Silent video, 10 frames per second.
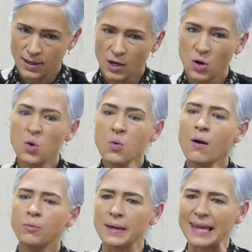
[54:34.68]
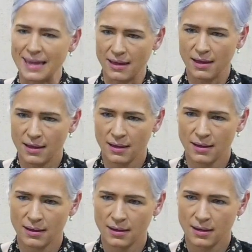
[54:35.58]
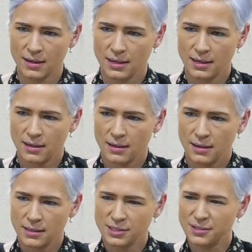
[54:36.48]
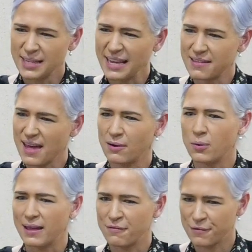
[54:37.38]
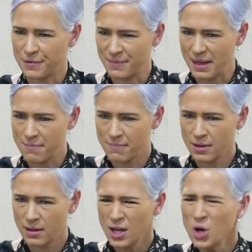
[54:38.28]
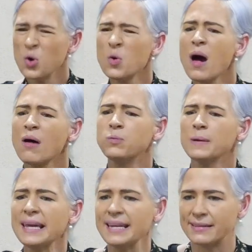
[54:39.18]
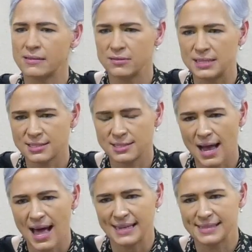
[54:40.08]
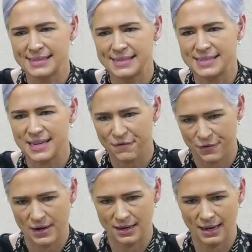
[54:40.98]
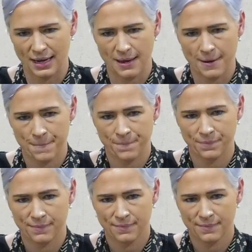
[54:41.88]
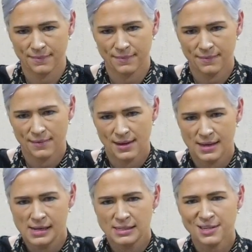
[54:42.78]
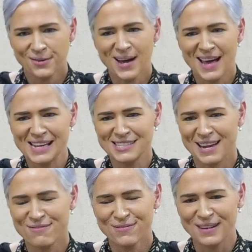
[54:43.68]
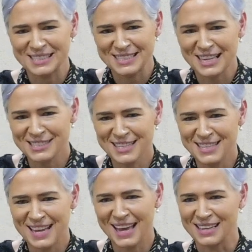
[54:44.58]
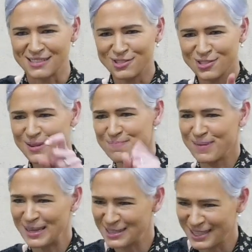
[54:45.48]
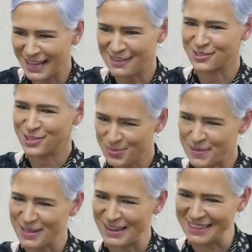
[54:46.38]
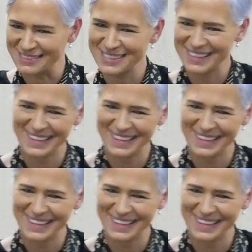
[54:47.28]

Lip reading: Who are we to take that away from them? Who are we to decide differently? So guys, have a fantastic day and stop being scared of stupid things.